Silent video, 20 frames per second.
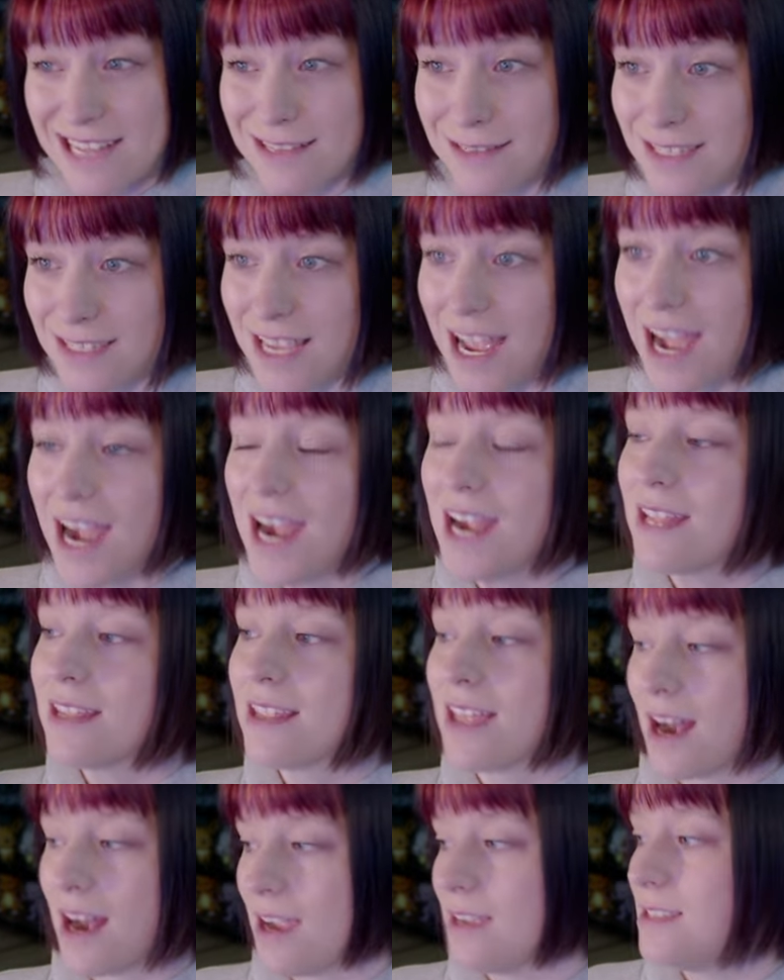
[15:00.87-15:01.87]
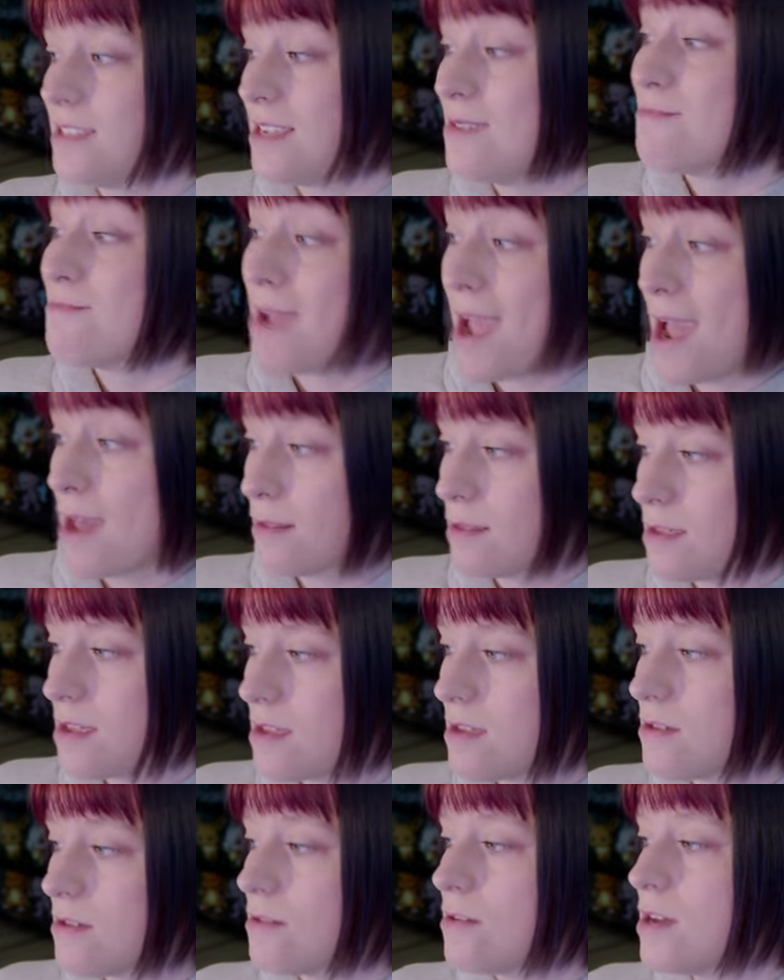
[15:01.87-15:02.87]
side, that I see
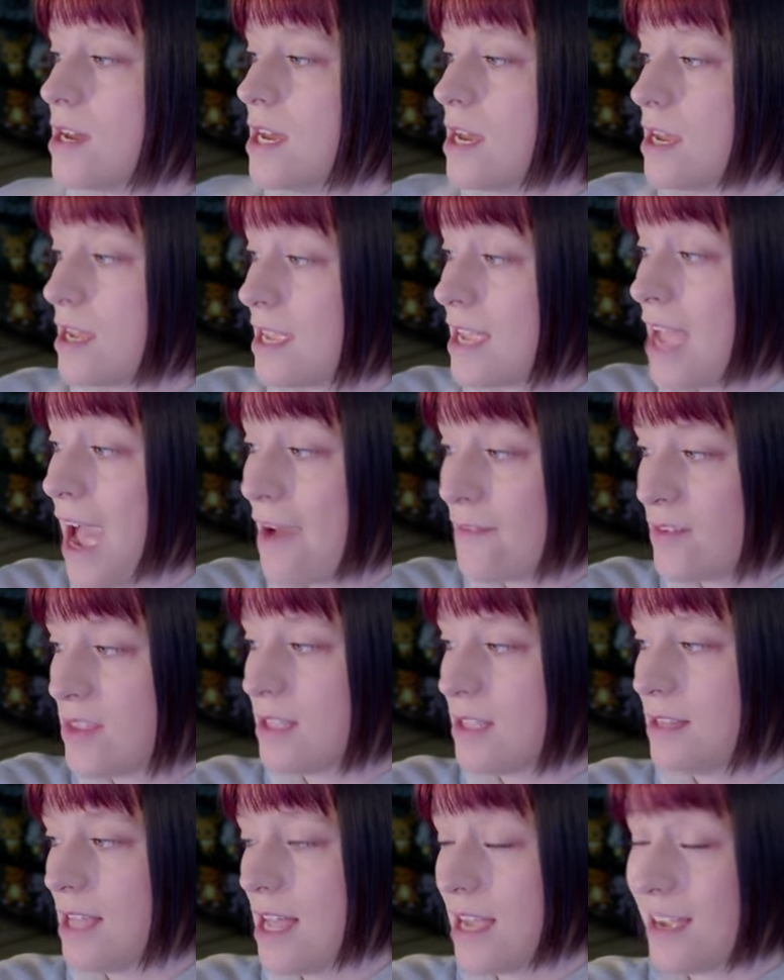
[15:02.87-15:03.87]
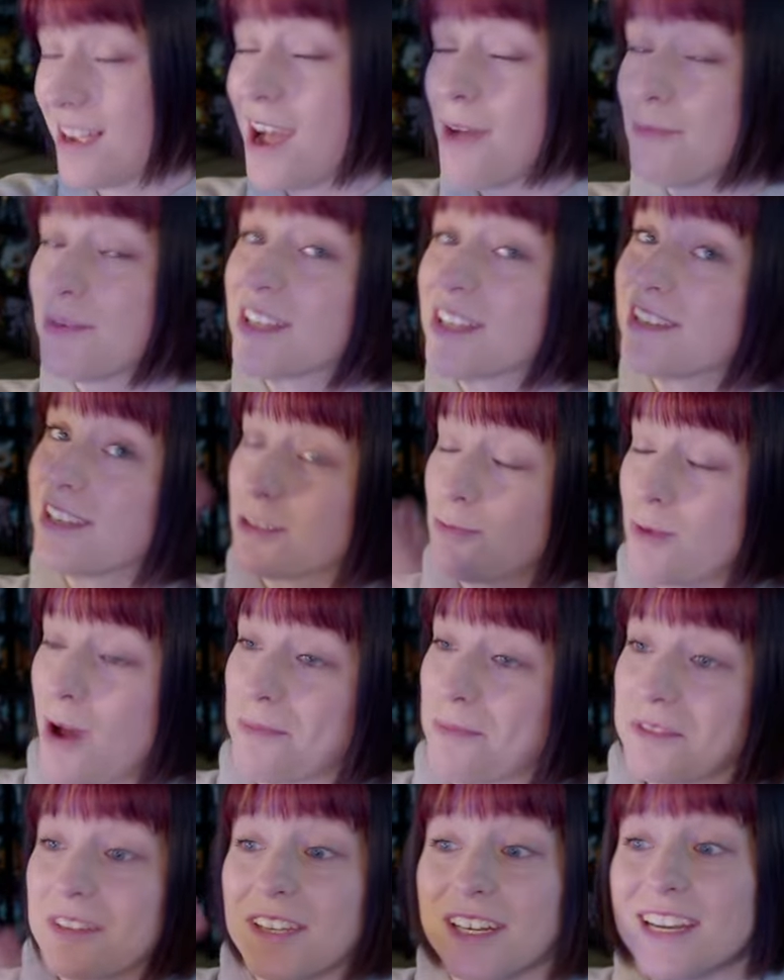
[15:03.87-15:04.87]
Matthew having the leg up because he has
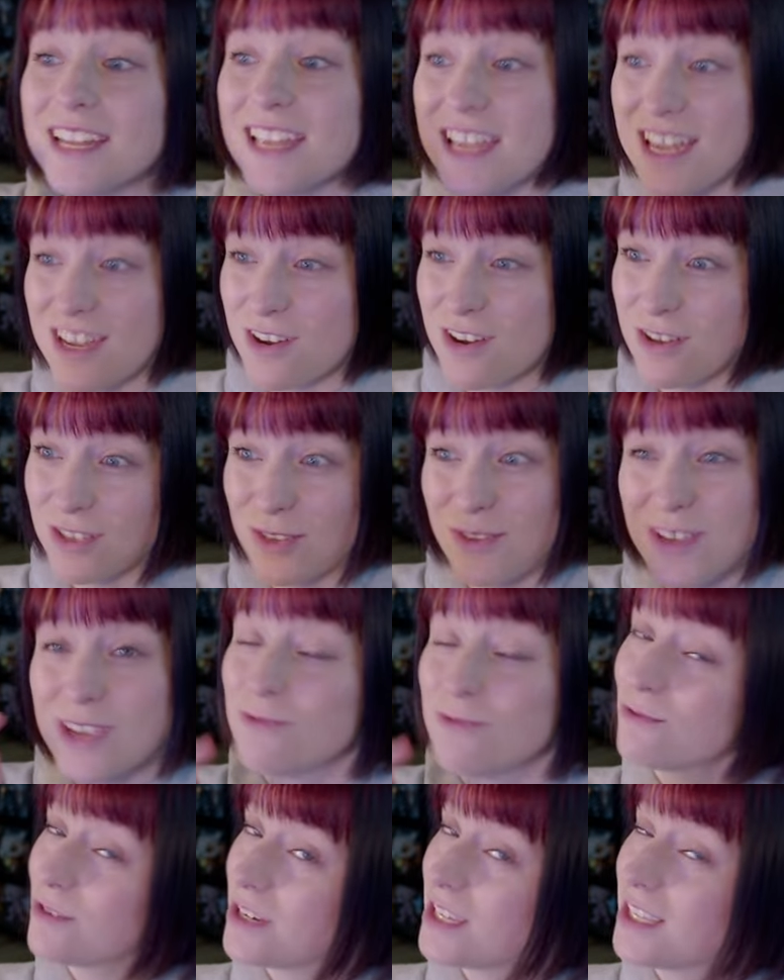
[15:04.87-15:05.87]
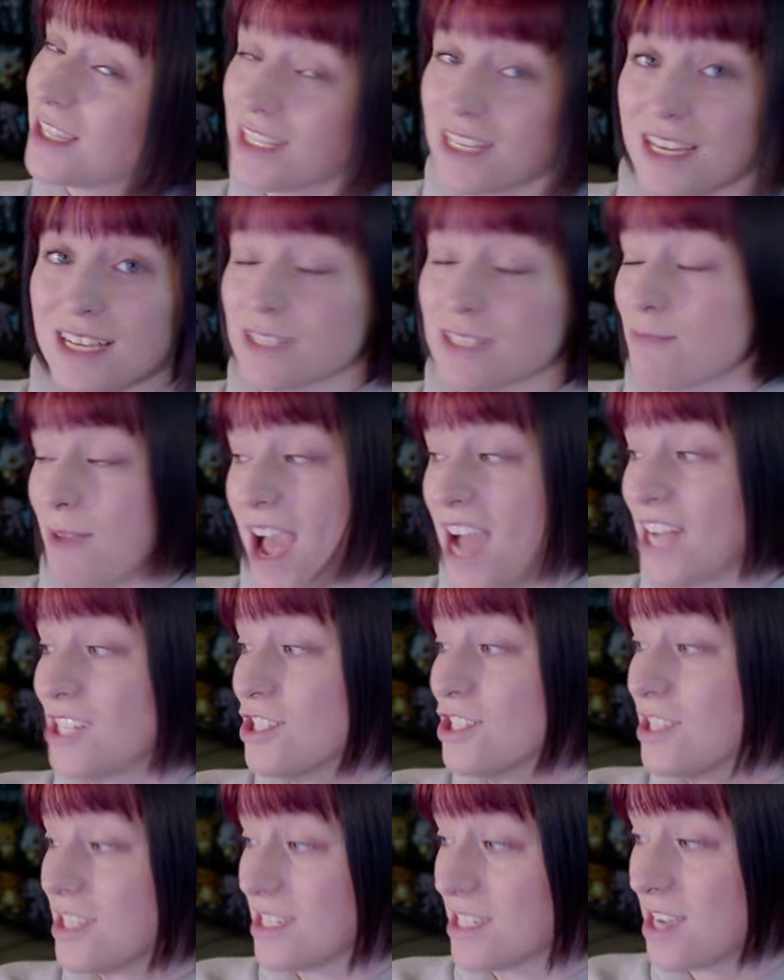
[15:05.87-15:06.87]
popularity, and also he really does match
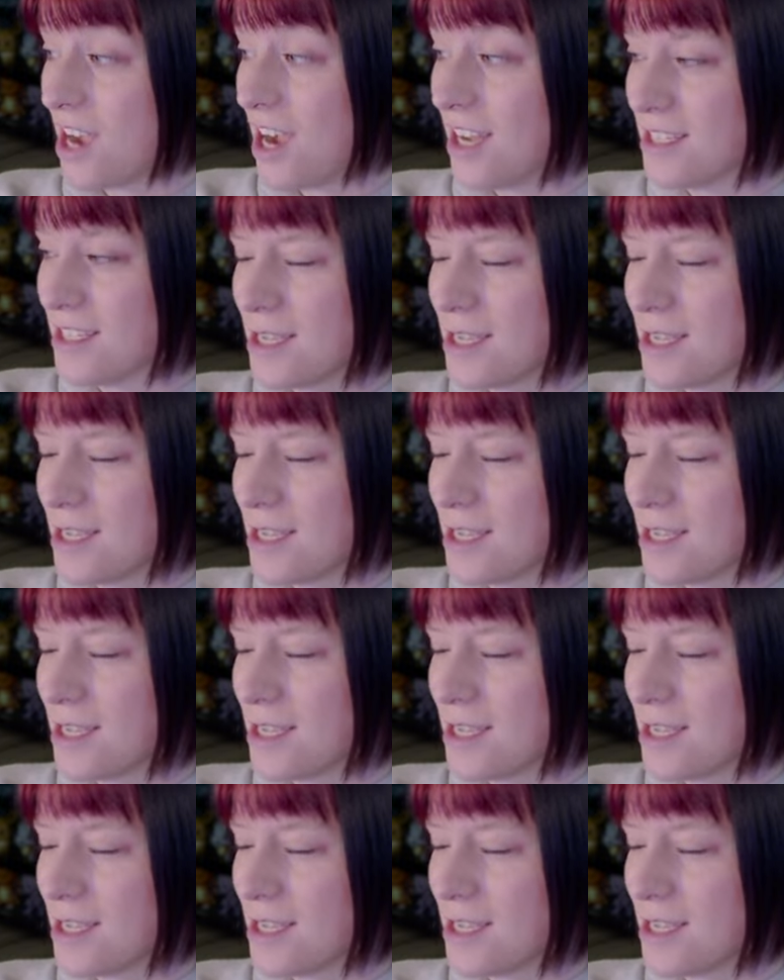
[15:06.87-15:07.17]
this concept